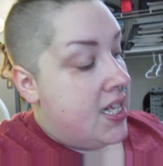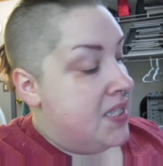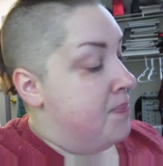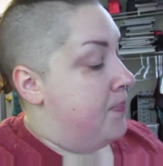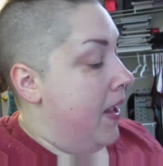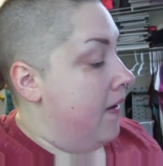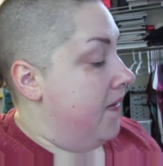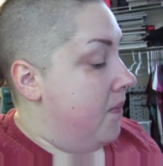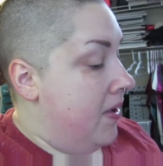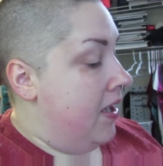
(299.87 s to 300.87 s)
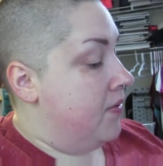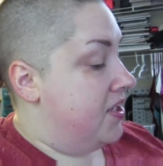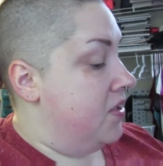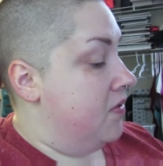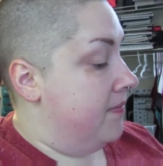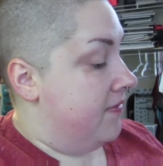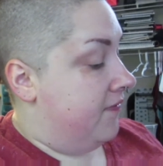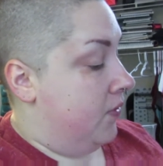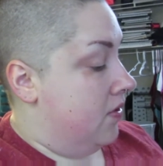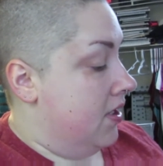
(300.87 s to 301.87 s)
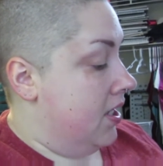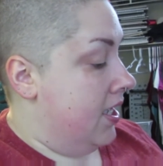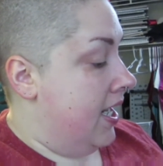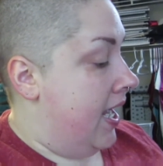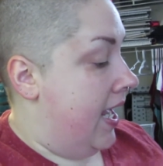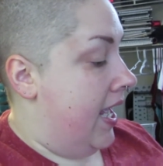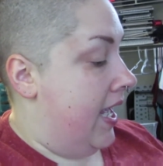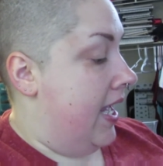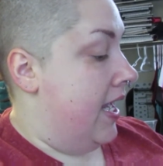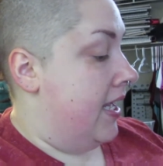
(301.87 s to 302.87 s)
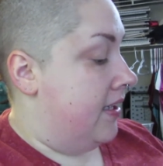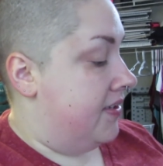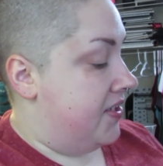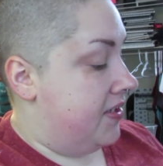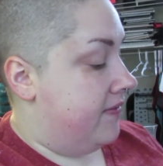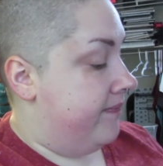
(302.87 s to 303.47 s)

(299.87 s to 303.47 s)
It's better than what I was doing before, and